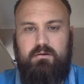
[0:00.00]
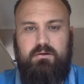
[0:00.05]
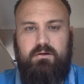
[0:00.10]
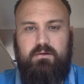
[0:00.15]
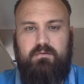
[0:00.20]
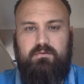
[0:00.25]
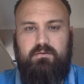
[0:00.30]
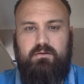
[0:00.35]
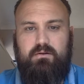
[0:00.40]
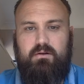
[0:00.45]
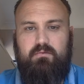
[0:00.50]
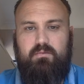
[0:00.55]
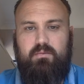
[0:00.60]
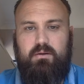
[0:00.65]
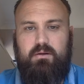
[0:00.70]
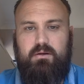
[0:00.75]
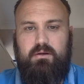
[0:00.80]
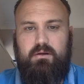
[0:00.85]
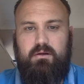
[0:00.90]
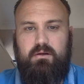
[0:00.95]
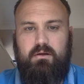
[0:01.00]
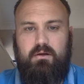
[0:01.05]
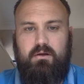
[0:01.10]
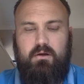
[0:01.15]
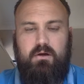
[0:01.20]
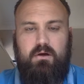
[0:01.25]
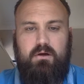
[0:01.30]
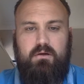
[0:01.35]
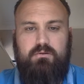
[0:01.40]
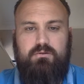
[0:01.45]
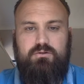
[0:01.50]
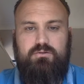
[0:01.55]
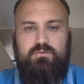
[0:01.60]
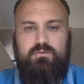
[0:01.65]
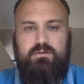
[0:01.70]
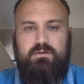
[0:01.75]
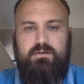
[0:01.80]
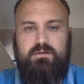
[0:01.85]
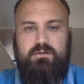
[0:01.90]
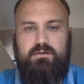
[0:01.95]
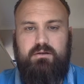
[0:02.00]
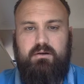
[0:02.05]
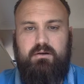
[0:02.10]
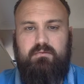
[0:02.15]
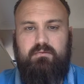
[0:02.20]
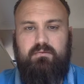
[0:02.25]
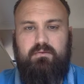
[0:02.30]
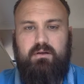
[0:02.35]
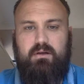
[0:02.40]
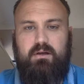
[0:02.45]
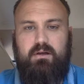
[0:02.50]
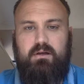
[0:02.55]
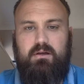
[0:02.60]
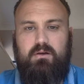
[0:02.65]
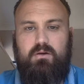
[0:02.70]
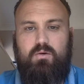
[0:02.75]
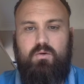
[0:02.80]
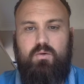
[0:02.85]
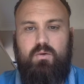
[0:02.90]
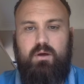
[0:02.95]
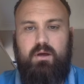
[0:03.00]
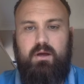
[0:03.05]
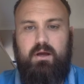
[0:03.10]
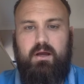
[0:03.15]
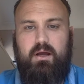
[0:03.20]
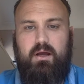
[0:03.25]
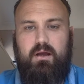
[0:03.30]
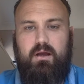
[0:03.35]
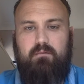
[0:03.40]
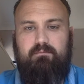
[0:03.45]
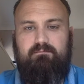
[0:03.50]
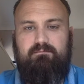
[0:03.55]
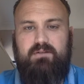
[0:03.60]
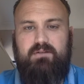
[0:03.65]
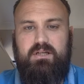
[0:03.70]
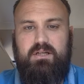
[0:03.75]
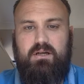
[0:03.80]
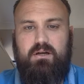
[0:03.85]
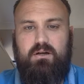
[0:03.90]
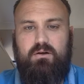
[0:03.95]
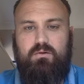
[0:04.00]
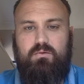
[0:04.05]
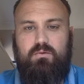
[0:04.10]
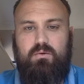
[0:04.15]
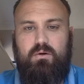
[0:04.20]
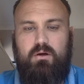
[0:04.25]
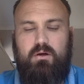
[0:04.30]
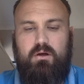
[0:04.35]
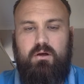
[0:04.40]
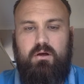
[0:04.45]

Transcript: Good afternoon, everybody. Just wanted to have a quick video